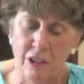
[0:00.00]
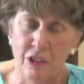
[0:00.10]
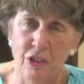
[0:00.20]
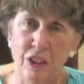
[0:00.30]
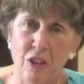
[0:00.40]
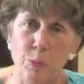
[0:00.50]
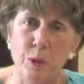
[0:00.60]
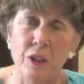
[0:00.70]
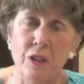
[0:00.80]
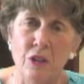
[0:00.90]
She has
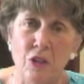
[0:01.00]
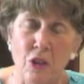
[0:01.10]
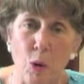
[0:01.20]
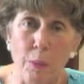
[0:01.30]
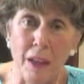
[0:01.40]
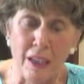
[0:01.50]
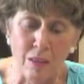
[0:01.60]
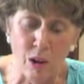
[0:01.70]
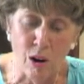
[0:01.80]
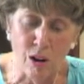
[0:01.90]
put so many
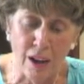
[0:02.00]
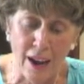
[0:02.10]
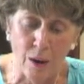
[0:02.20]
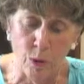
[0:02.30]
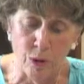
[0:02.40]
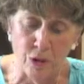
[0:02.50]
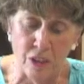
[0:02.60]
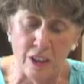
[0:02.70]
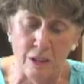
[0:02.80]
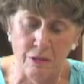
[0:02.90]
long hours
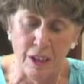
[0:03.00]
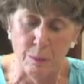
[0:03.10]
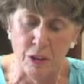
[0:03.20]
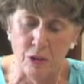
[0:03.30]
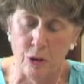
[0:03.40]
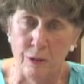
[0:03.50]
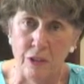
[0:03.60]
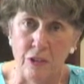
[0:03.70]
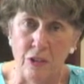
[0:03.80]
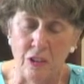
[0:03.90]
into Family
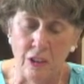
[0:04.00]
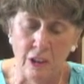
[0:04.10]
Services.